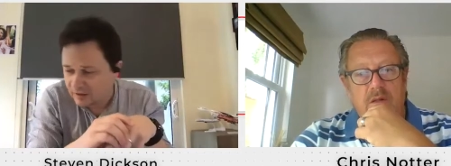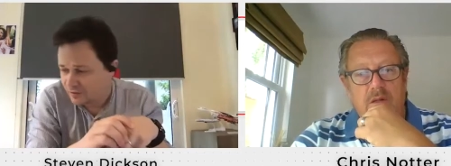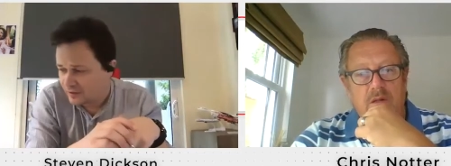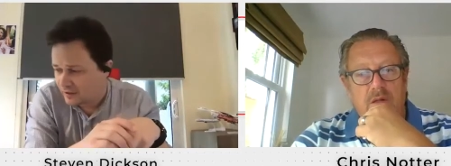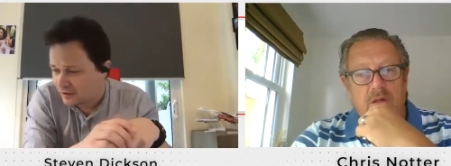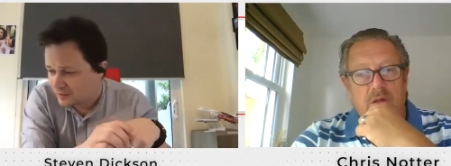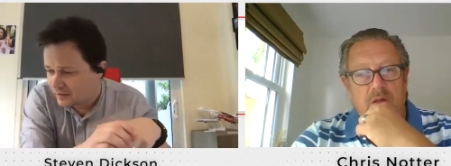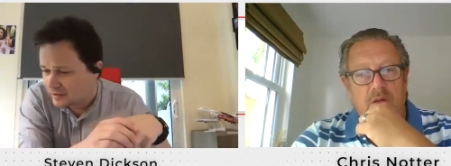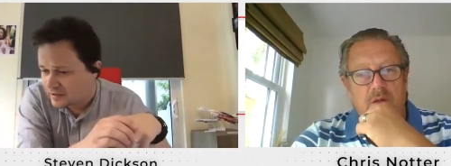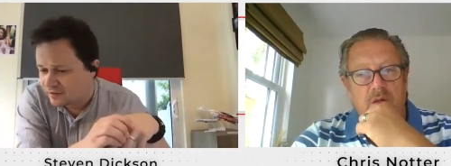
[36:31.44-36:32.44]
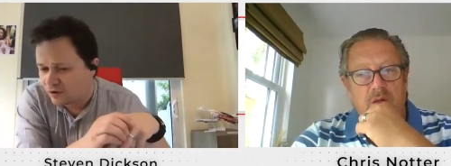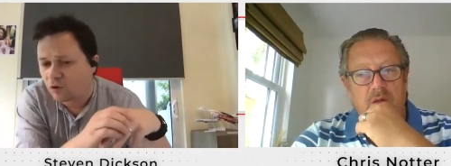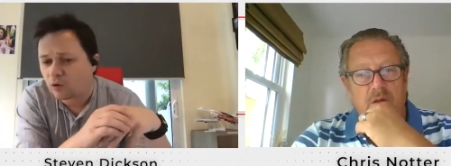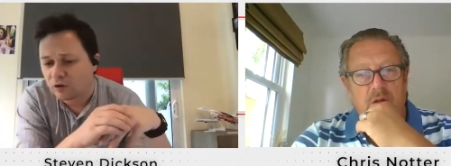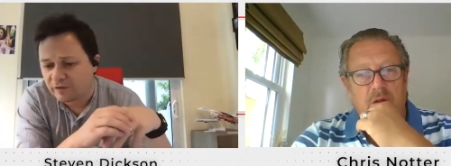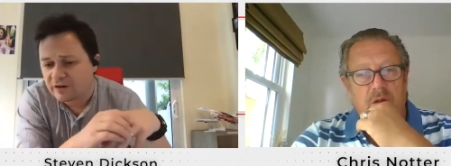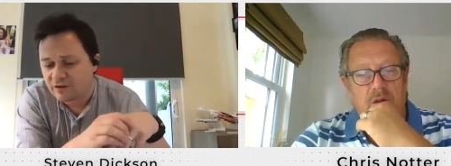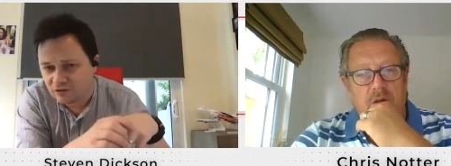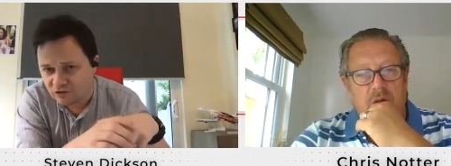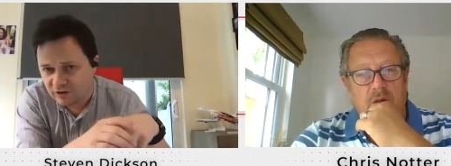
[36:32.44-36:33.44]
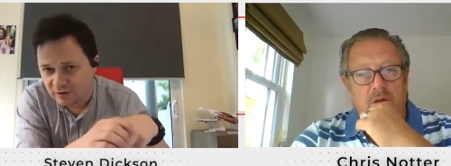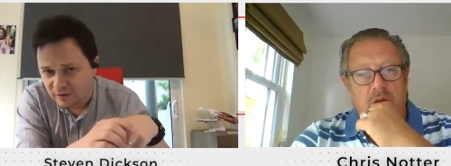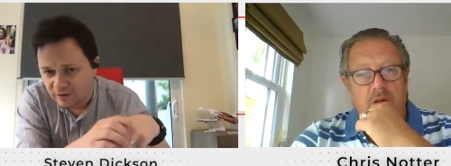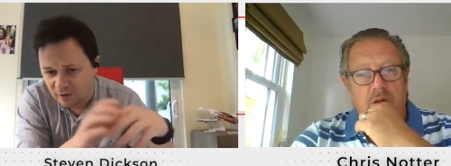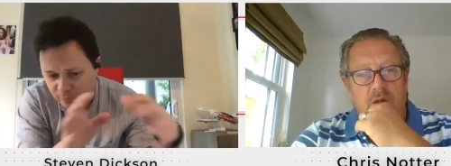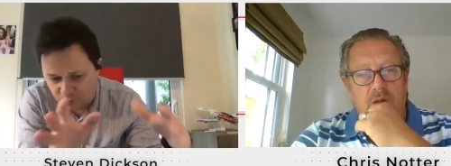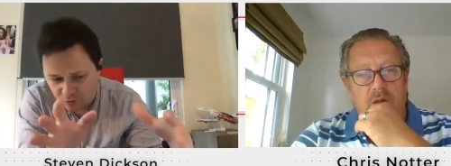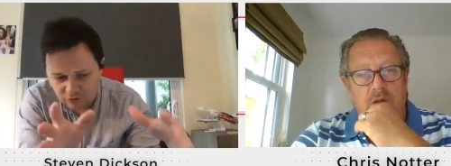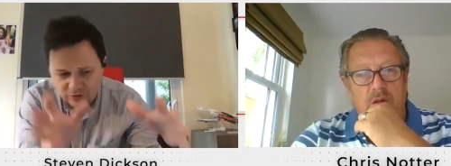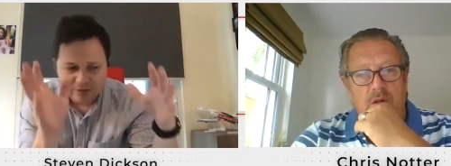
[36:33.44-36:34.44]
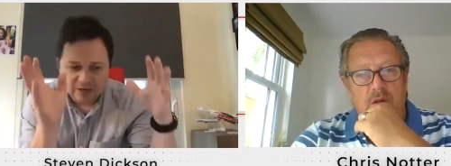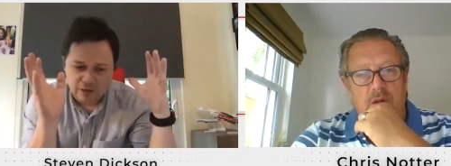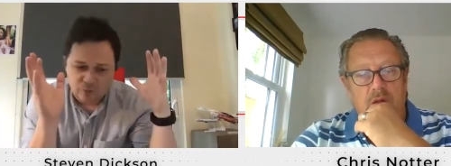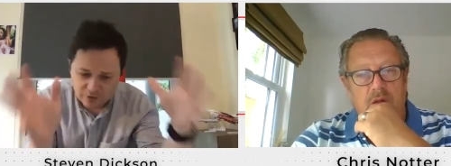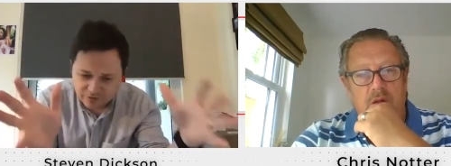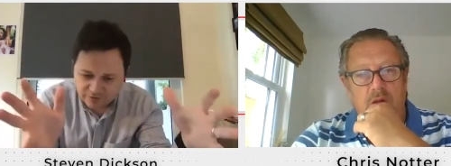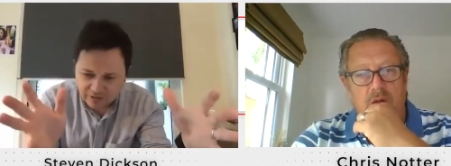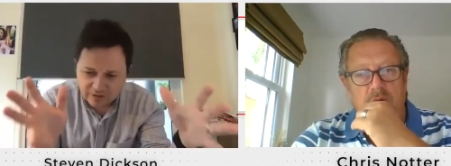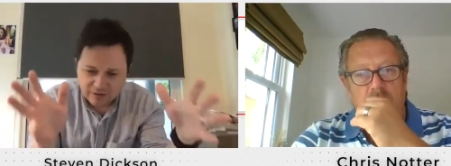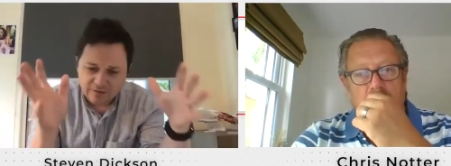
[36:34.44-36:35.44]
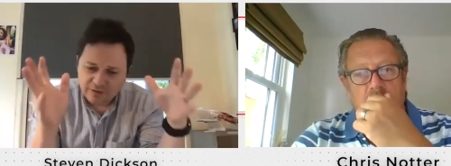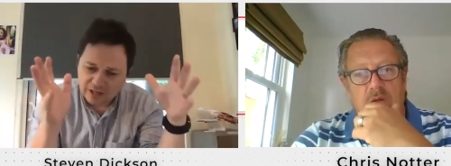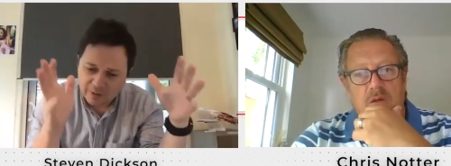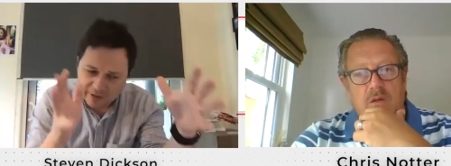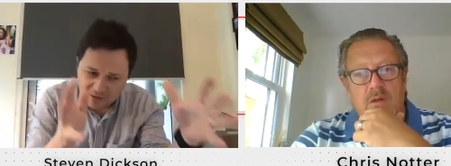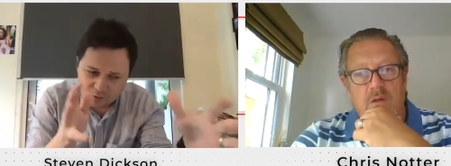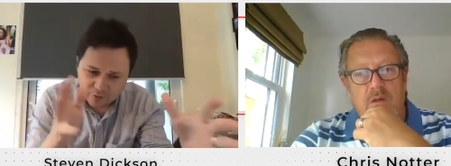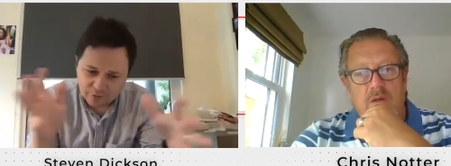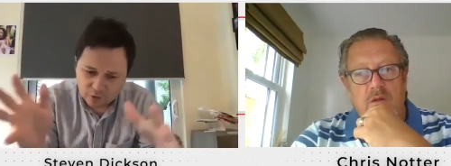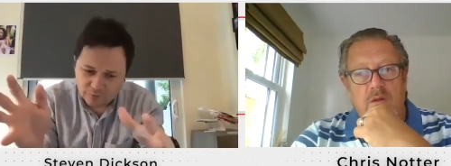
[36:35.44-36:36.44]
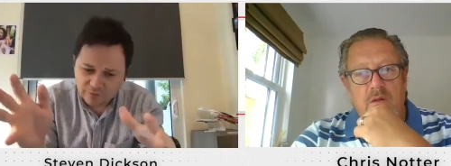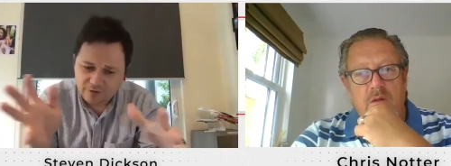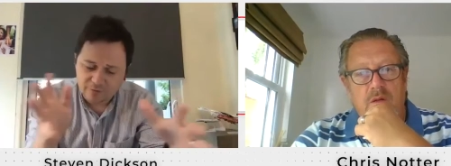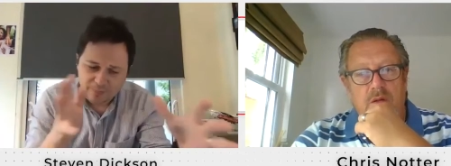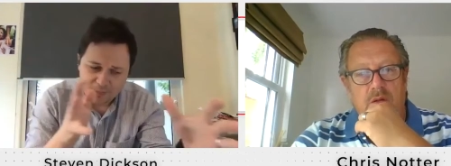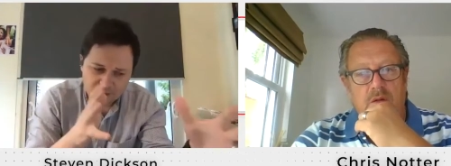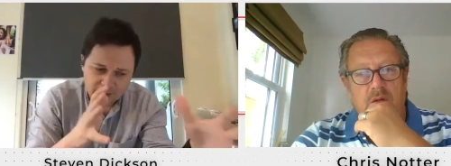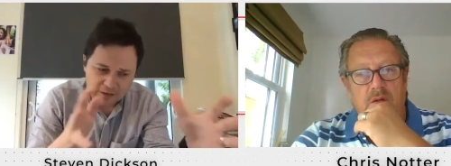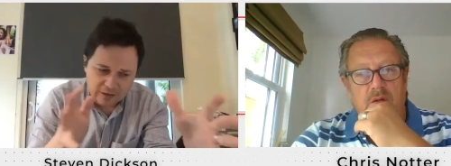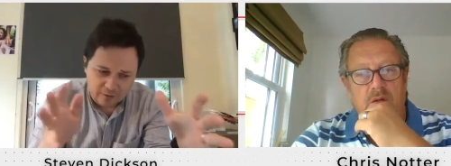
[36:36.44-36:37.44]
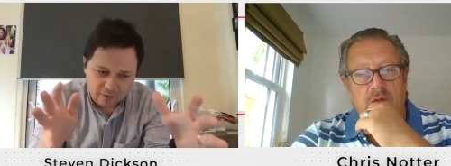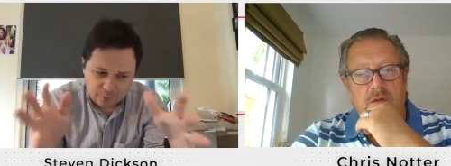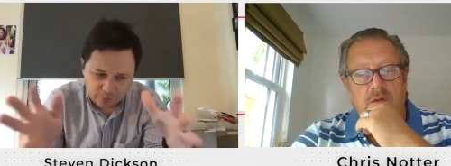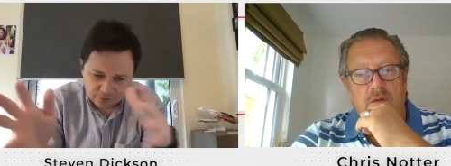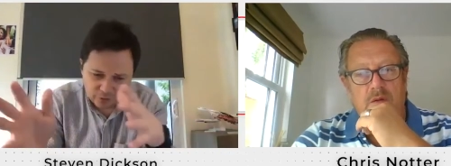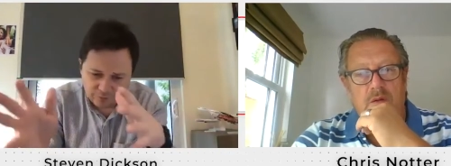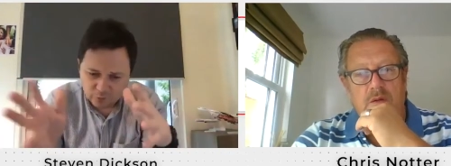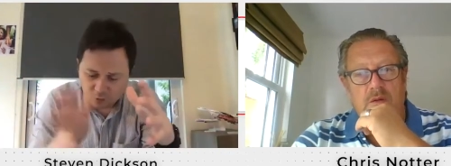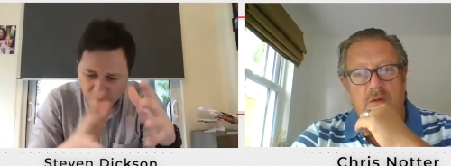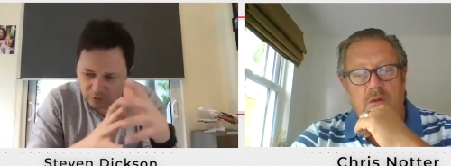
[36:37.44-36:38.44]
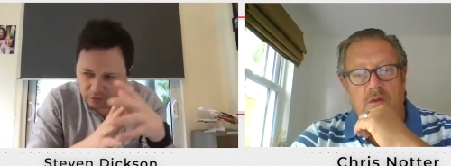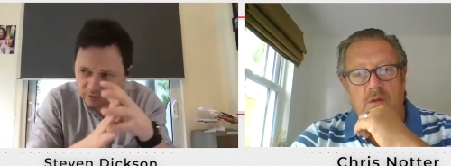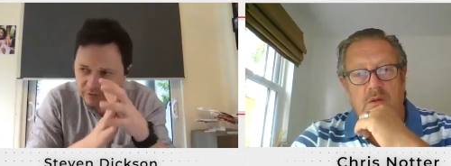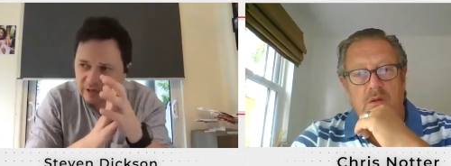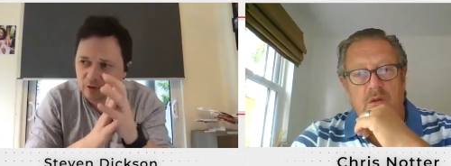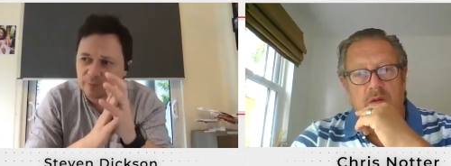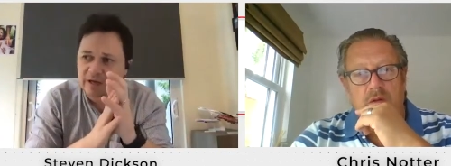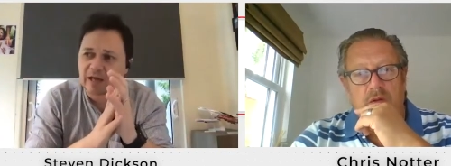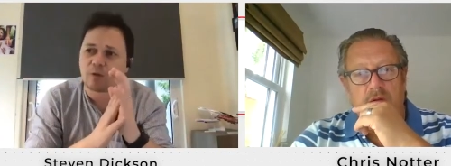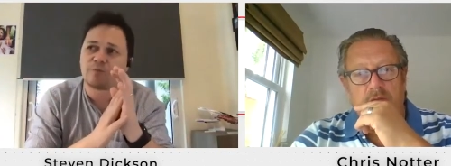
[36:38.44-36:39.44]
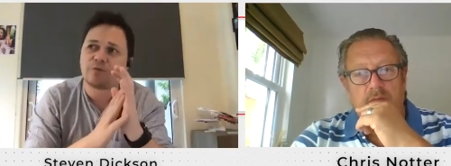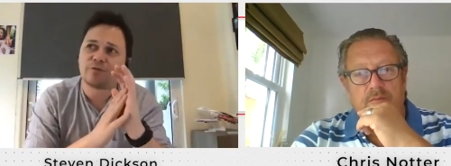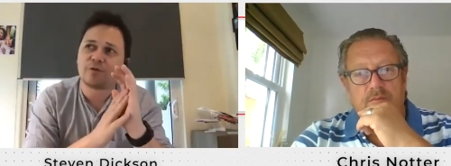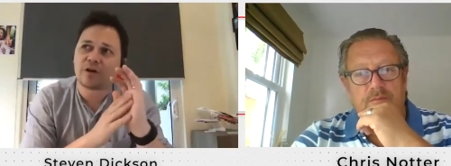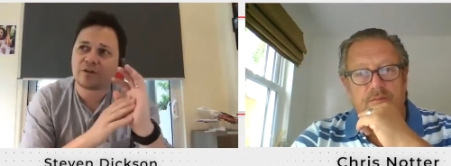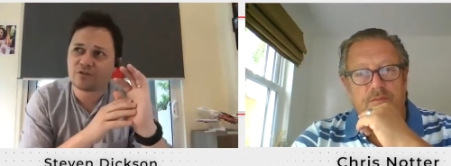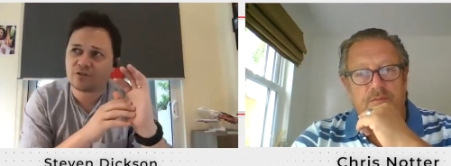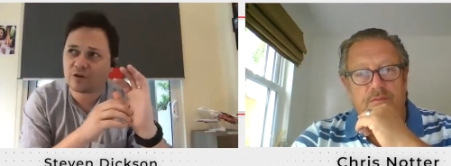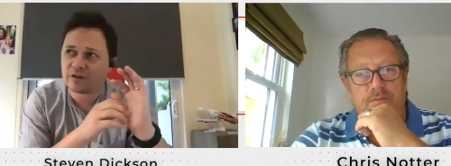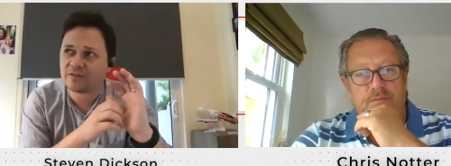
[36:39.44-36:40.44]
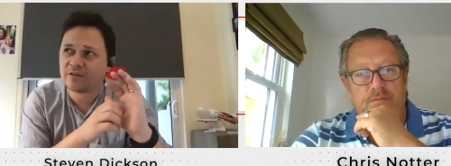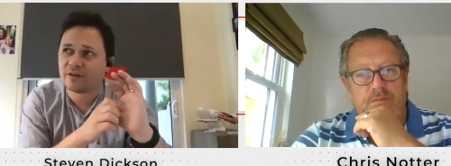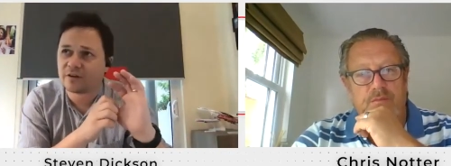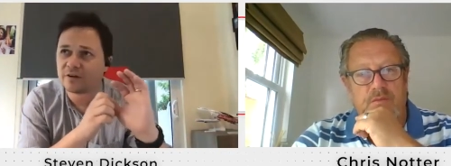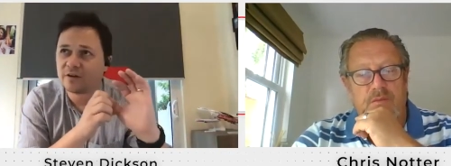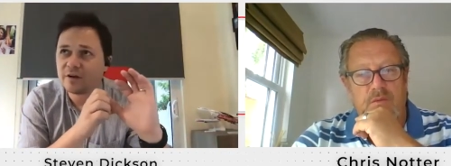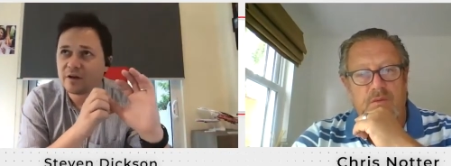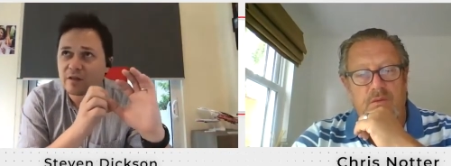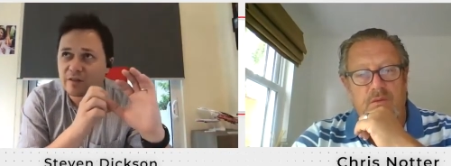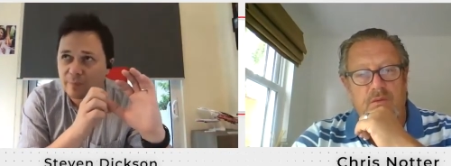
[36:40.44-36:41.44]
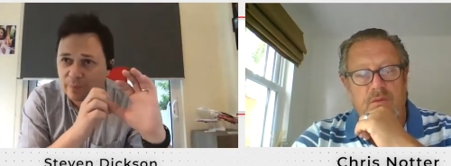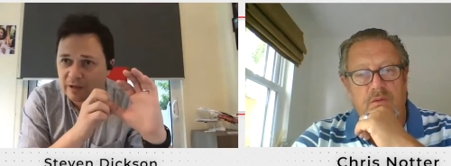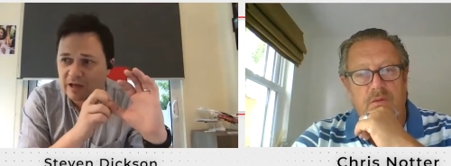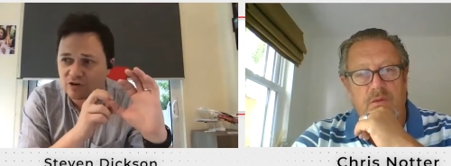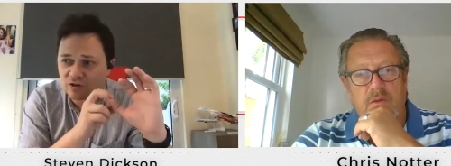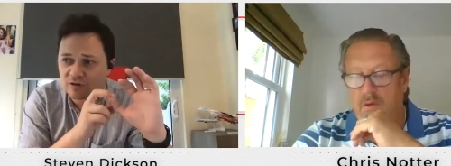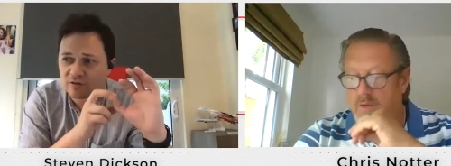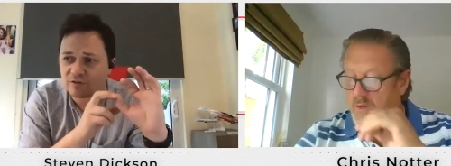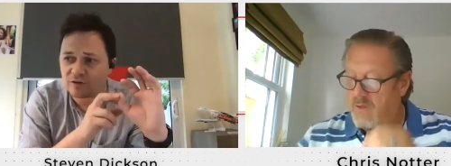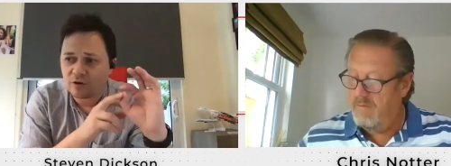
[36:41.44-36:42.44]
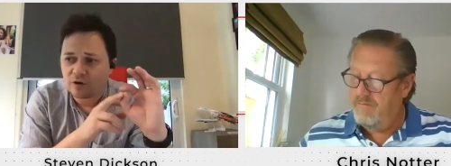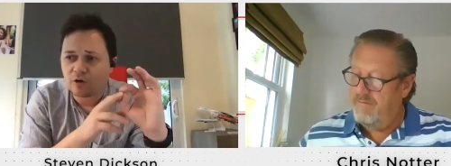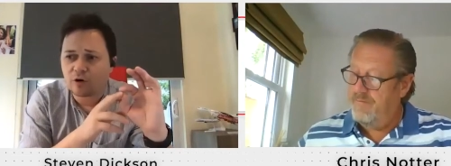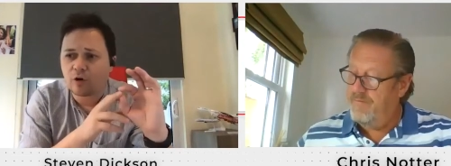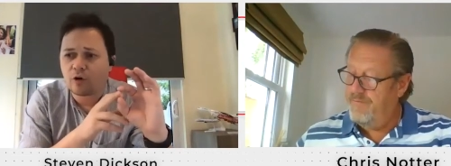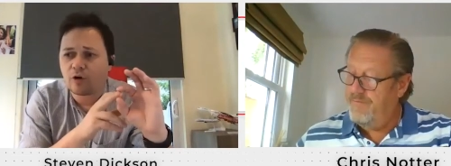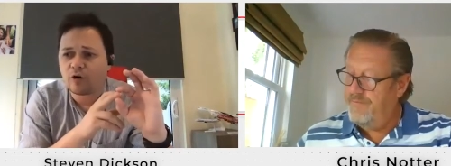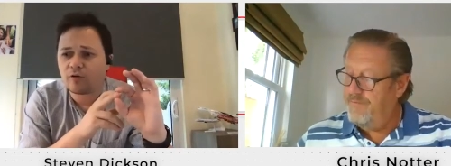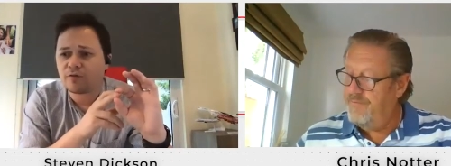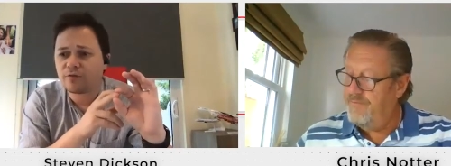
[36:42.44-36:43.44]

Speaker 1: I think it needs a whole of industry approach. I would say that coming out of COVID, post-COVID world, it will be helpful for us to consider the implications of